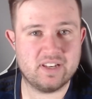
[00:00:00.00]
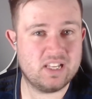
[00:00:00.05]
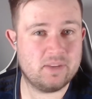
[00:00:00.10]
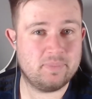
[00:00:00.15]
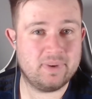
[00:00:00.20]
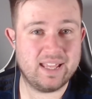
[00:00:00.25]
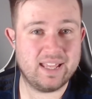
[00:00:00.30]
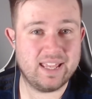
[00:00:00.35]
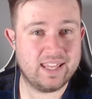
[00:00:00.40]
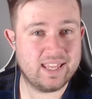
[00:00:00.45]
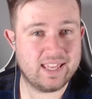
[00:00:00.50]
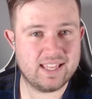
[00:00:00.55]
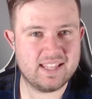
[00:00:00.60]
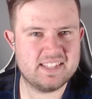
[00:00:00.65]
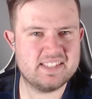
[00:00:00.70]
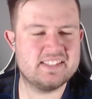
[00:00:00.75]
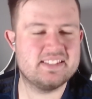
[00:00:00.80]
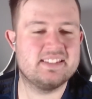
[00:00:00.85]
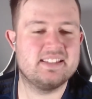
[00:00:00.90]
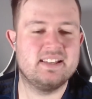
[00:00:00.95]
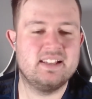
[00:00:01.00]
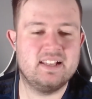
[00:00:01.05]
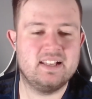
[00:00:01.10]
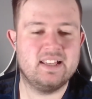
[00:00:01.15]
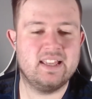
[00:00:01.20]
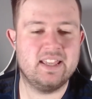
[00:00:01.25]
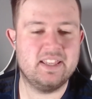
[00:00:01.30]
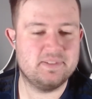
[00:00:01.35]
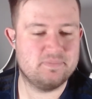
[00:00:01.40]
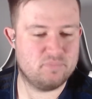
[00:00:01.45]
end up playing against.
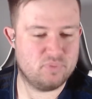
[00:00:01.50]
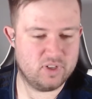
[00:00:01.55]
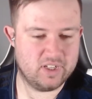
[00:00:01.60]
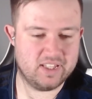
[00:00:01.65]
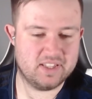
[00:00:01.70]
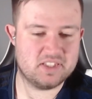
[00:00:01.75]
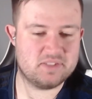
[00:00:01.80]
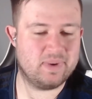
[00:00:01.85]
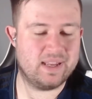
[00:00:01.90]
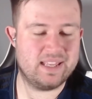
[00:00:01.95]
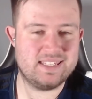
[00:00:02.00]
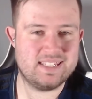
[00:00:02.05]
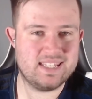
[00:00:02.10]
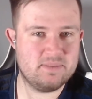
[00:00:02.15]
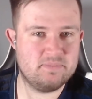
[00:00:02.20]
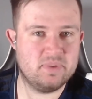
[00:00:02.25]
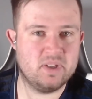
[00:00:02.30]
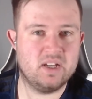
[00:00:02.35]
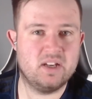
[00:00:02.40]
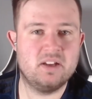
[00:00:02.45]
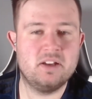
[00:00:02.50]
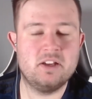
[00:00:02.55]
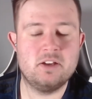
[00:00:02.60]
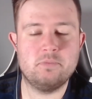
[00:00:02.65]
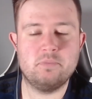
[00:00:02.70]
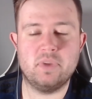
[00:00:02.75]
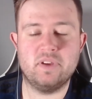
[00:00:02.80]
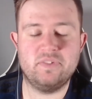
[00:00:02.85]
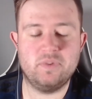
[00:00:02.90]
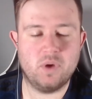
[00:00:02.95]
He's brilliant to play deeper,
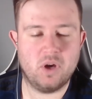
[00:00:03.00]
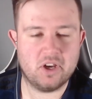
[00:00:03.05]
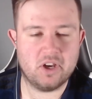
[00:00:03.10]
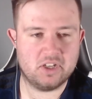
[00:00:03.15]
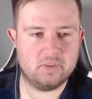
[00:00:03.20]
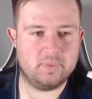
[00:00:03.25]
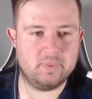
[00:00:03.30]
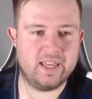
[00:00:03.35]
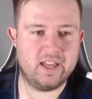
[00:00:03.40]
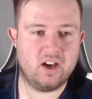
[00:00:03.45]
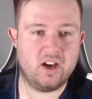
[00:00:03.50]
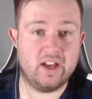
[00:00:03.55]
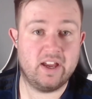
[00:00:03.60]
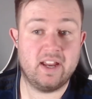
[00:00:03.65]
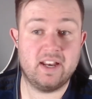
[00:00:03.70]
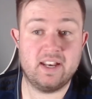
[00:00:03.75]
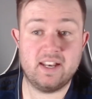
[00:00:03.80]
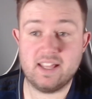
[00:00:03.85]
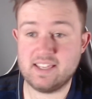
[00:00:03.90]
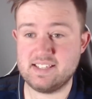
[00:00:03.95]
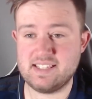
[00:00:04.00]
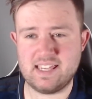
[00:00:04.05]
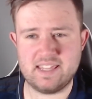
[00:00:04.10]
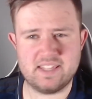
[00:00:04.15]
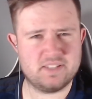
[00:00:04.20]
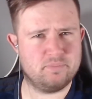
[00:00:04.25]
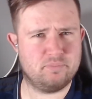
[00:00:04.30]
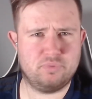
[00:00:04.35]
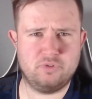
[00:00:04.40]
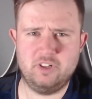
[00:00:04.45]
but if you are going to play higher, and like you say,
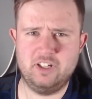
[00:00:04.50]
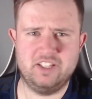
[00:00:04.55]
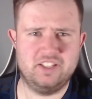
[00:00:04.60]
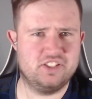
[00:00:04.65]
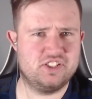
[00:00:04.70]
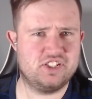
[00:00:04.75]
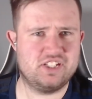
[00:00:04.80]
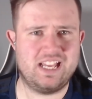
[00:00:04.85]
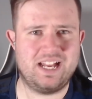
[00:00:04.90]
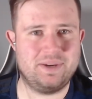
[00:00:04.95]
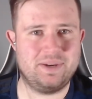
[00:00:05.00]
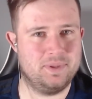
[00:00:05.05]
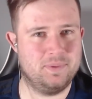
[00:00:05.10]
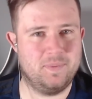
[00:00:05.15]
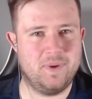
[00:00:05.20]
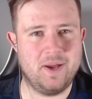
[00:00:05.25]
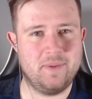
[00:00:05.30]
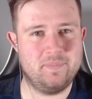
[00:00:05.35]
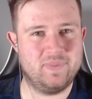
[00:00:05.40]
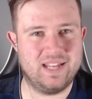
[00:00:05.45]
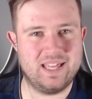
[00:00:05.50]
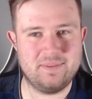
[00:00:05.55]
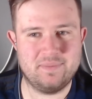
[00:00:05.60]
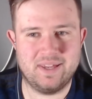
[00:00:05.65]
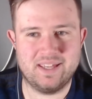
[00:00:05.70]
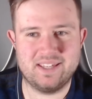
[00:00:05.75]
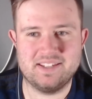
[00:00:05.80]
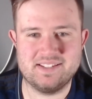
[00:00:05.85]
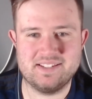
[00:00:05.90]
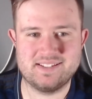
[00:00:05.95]
it's a brilliant shout with the wide
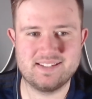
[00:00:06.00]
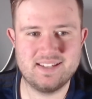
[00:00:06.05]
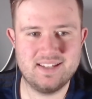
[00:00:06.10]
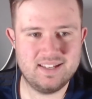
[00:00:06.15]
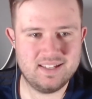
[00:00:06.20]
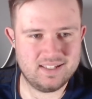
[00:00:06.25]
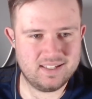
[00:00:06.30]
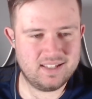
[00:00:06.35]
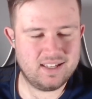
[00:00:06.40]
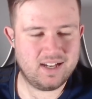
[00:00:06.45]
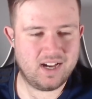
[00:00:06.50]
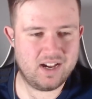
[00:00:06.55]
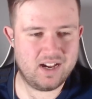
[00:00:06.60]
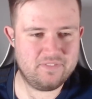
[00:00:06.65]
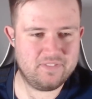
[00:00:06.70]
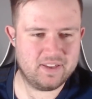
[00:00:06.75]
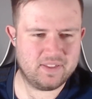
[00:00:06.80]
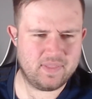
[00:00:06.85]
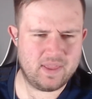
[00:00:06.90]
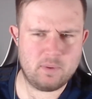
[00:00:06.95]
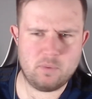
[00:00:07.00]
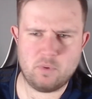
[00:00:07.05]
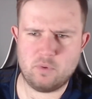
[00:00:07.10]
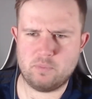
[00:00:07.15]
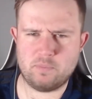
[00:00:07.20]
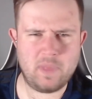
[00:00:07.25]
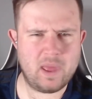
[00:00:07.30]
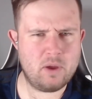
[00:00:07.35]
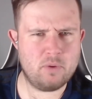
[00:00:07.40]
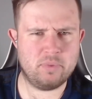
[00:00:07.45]
playmakers. I think they were
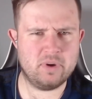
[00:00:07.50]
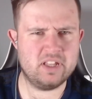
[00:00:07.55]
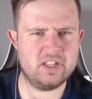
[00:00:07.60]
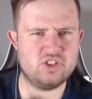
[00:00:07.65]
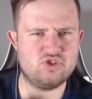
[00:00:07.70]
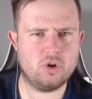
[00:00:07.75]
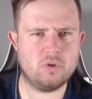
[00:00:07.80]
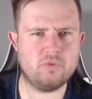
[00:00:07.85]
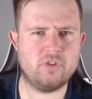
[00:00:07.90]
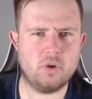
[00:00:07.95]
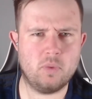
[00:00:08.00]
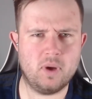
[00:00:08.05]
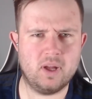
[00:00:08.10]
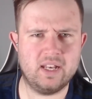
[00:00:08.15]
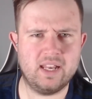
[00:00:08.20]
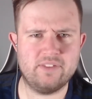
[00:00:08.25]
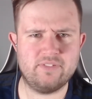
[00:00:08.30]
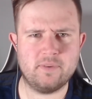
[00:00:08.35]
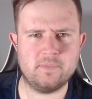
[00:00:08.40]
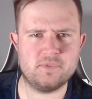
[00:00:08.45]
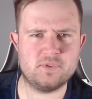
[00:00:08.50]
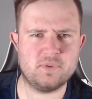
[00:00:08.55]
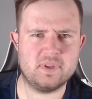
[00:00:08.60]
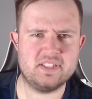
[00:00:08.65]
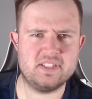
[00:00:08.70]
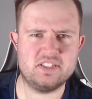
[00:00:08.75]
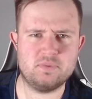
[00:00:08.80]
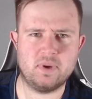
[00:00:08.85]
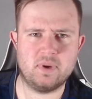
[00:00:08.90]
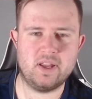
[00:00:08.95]
pretty strong for a while in FM
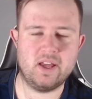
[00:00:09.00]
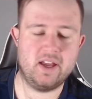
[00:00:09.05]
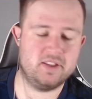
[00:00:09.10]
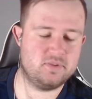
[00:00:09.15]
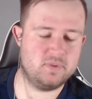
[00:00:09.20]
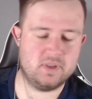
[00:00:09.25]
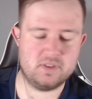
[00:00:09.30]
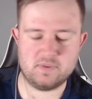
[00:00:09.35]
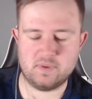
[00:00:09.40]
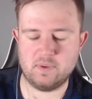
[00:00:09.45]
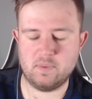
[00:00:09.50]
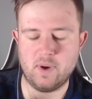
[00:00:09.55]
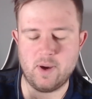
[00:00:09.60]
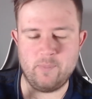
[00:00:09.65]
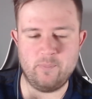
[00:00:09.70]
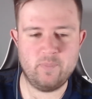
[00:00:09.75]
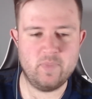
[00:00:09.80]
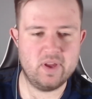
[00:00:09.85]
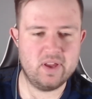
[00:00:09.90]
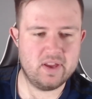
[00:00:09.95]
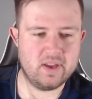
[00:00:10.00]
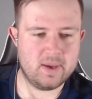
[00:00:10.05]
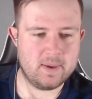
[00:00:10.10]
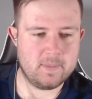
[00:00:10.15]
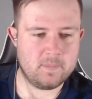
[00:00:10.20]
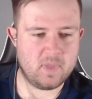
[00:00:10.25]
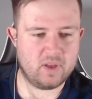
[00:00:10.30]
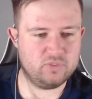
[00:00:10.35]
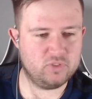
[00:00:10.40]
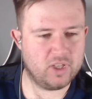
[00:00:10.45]
2021.
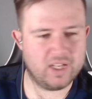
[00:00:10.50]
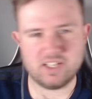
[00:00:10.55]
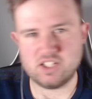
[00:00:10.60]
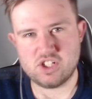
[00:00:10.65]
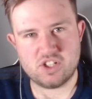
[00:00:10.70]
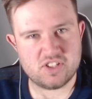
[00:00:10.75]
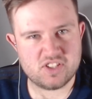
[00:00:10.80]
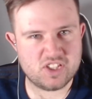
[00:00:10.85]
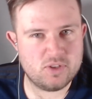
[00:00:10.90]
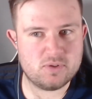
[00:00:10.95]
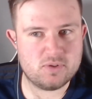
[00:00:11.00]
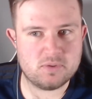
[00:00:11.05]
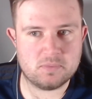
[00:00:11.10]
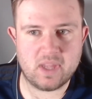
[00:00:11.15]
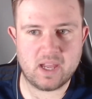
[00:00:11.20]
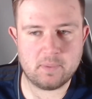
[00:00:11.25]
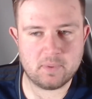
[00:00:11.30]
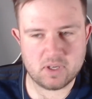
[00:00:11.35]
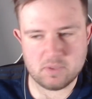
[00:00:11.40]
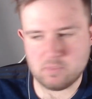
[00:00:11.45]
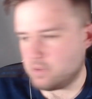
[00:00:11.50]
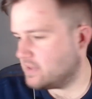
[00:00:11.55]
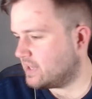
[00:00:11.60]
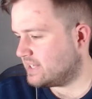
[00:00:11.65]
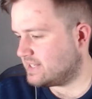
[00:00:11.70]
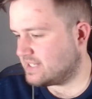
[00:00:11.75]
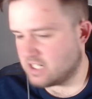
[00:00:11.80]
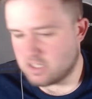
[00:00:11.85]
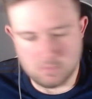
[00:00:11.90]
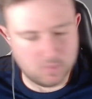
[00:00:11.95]
I've not had a chance to use them yet. I'm going to put
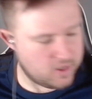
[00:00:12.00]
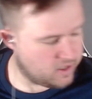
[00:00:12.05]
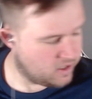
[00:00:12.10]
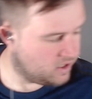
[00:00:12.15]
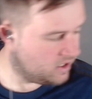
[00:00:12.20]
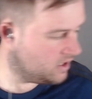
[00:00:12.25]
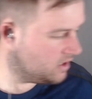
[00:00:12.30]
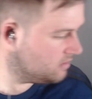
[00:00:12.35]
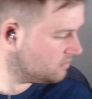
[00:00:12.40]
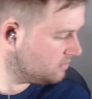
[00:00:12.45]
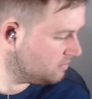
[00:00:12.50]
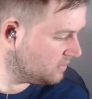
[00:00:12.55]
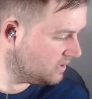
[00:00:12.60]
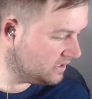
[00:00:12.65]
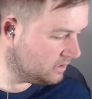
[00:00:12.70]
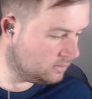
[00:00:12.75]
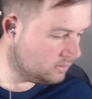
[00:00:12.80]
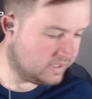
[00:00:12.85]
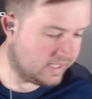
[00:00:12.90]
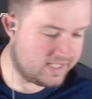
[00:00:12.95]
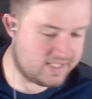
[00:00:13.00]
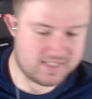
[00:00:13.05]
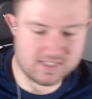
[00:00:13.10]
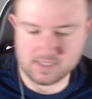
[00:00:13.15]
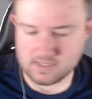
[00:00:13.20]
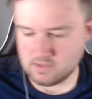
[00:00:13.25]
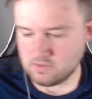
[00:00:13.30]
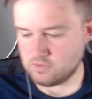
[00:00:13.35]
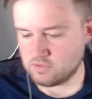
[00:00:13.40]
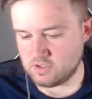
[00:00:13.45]
that down on my little
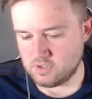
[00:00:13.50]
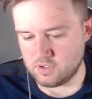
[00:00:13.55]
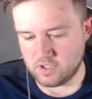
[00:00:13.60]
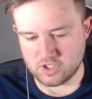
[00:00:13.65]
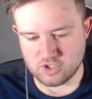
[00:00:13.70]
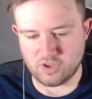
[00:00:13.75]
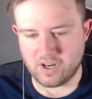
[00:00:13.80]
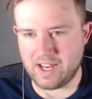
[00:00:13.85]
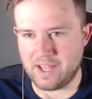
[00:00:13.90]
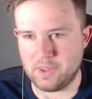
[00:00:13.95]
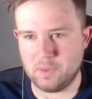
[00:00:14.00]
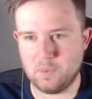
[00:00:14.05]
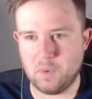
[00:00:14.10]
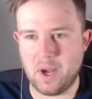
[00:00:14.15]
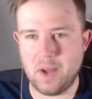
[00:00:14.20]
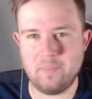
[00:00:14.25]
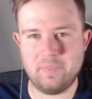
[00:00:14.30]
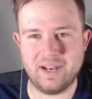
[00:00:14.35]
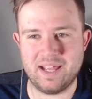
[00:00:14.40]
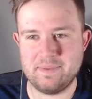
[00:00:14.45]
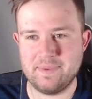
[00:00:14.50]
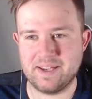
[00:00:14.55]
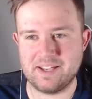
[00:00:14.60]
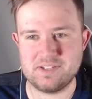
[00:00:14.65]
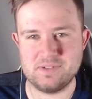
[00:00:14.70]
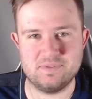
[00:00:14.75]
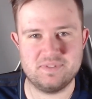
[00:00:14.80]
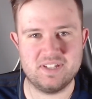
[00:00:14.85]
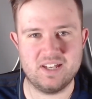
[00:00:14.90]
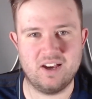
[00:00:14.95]
list to try out the wide
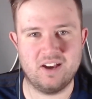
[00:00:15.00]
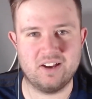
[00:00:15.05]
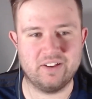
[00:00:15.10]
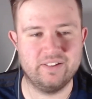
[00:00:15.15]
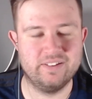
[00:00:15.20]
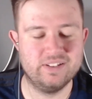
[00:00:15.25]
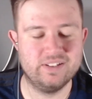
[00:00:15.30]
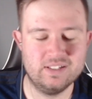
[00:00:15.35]
playmakers with Thiago.